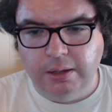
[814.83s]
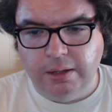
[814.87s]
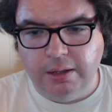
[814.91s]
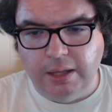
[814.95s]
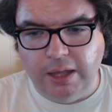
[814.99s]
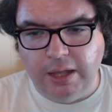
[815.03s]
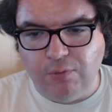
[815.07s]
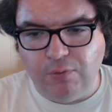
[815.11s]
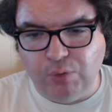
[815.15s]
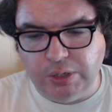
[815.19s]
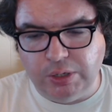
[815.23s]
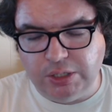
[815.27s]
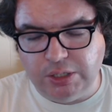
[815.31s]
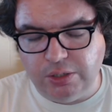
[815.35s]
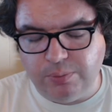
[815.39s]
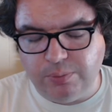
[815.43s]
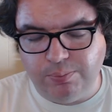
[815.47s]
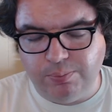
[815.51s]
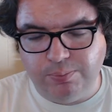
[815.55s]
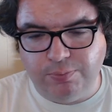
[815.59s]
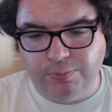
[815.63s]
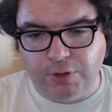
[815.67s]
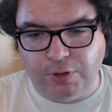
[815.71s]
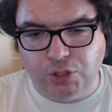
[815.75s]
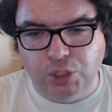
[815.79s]
if we're
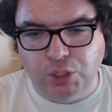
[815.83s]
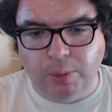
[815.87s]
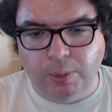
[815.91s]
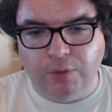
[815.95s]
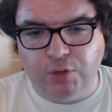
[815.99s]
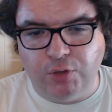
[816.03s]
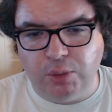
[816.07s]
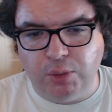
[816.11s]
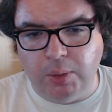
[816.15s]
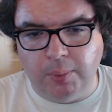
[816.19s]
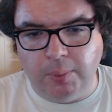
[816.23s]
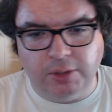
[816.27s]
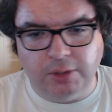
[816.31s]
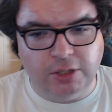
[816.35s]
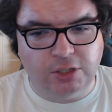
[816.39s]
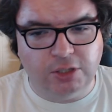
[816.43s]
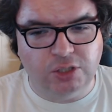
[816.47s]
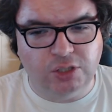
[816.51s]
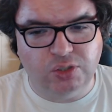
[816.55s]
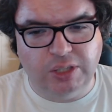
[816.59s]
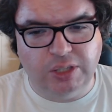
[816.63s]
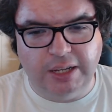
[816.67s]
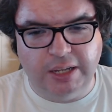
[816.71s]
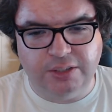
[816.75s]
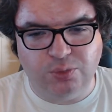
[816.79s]
assuming for the moment
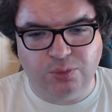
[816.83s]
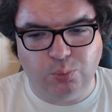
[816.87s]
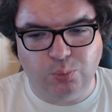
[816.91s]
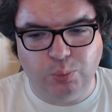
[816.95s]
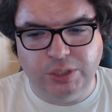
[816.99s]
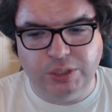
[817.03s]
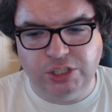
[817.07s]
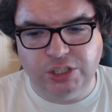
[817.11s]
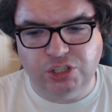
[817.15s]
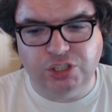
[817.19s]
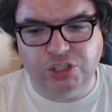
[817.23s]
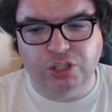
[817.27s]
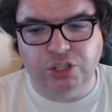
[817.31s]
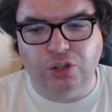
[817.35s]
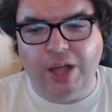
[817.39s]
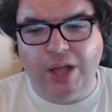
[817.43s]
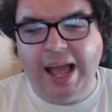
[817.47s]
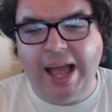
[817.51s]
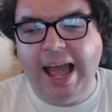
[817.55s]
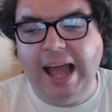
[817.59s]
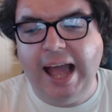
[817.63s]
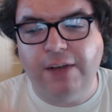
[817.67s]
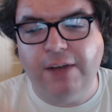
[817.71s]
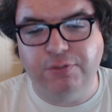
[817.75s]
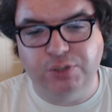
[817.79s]
that, that we still
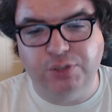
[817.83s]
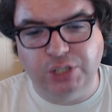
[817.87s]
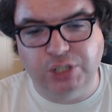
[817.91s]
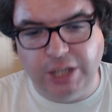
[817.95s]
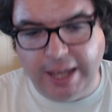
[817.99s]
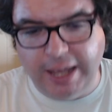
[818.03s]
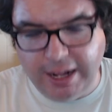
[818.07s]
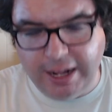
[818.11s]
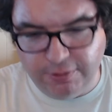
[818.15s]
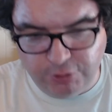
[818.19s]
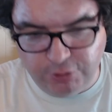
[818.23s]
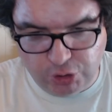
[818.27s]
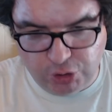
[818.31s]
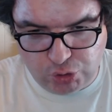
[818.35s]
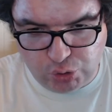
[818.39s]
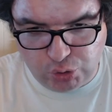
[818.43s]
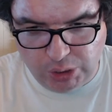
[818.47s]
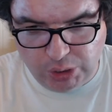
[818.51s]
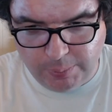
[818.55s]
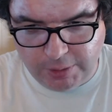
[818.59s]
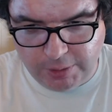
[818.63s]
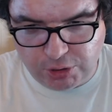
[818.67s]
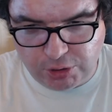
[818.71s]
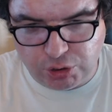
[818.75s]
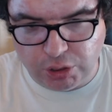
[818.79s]
have to have the
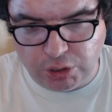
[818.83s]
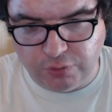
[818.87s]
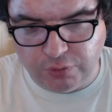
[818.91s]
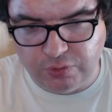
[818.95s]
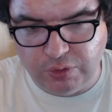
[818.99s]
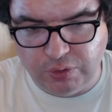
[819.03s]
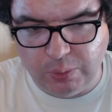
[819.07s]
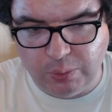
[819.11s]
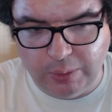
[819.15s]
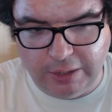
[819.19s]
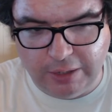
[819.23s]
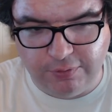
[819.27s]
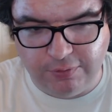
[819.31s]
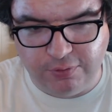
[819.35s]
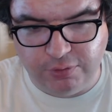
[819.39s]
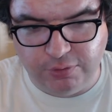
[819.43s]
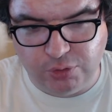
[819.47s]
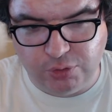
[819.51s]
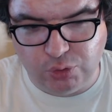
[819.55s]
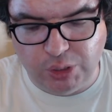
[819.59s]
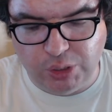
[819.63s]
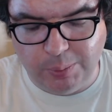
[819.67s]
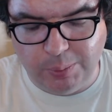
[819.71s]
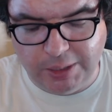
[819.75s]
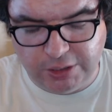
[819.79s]
streaming serve have
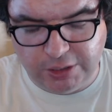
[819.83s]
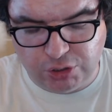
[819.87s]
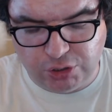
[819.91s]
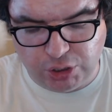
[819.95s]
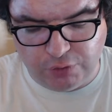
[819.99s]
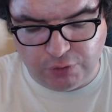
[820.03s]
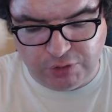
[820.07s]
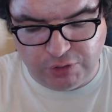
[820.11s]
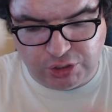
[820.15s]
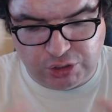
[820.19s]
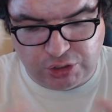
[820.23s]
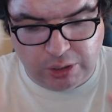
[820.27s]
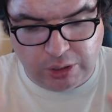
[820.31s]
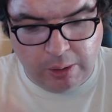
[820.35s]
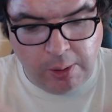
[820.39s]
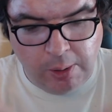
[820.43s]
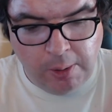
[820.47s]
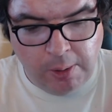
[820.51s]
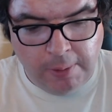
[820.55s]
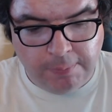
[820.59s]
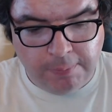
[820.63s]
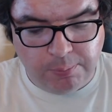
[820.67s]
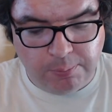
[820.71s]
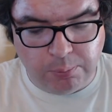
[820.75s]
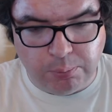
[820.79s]
streaming service
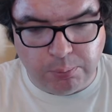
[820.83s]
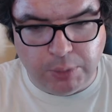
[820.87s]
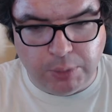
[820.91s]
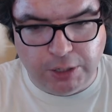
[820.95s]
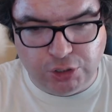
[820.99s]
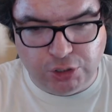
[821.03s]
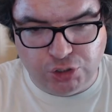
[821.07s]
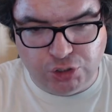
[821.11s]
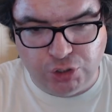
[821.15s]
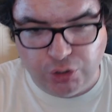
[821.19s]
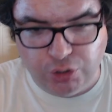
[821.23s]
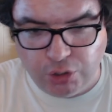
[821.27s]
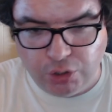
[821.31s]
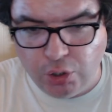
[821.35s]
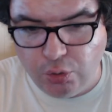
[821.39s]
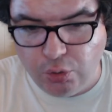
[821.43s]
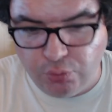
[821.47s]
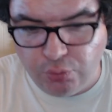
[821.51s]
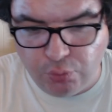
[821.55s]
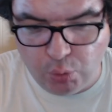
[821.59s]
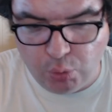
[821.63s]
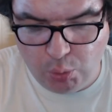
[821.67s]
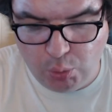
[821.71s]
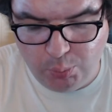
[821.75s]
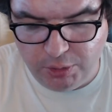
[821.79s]
merger go
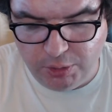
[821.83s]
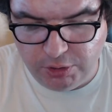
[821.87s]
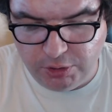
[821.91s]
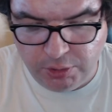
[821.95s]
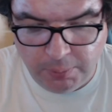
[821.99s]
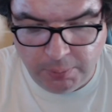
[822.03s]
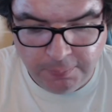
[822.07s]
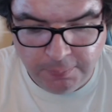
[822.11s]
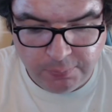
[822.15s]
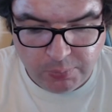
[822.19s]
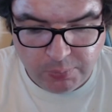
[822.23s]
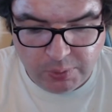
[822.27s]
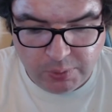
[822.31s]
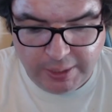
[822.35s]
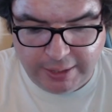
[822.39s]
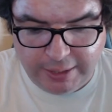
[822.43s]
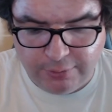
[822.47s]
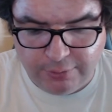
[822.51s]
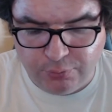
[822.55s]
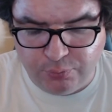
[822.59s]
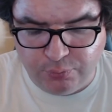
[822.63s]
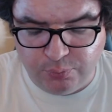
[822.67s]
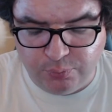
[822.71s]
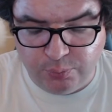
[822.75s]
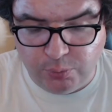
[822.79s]
forward that
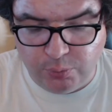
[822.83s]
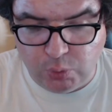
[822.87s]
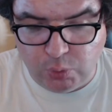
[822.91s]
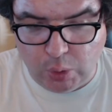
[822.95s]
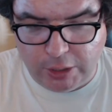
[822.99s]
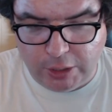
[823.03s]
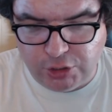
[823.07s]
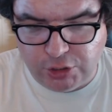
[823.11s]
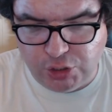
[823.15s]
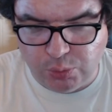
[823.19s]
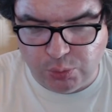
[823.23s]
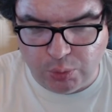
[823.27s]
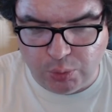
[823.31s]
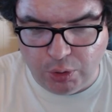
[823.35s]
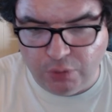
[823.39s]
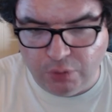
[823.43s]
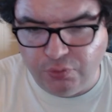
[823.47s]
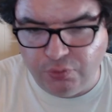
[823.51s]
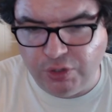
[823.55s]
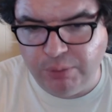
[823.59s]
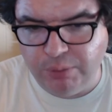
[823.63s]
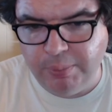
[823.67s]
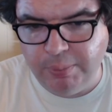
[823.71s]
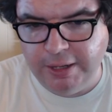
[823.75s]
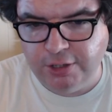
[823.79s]
crunchyroll and
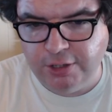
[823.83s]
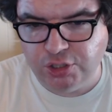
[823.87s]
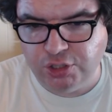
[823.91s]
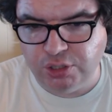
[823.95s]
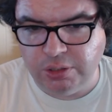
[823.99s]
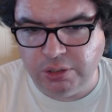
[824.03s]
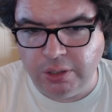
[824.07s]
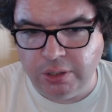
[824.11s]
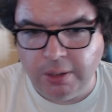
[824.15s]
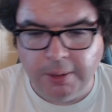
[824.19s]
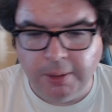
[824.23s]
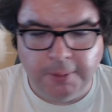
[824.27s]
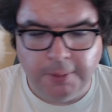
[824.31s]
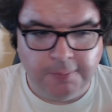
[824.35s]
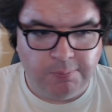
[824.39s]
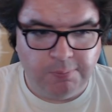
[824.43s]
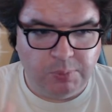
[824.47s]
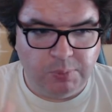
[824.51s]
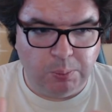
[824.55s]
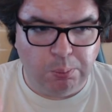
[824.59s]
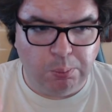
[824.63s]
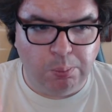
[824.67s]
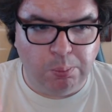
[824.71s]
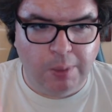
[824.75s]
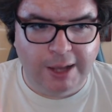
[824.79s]
funimation
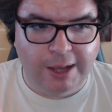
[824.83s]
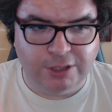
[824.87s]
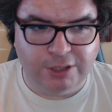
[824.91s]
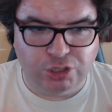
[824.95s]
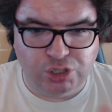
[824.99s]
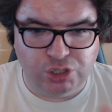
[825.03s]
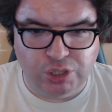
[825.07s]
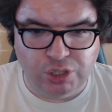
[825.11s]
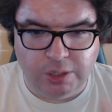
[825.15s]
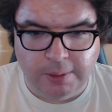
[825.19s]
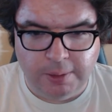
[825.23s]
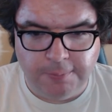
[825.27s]
must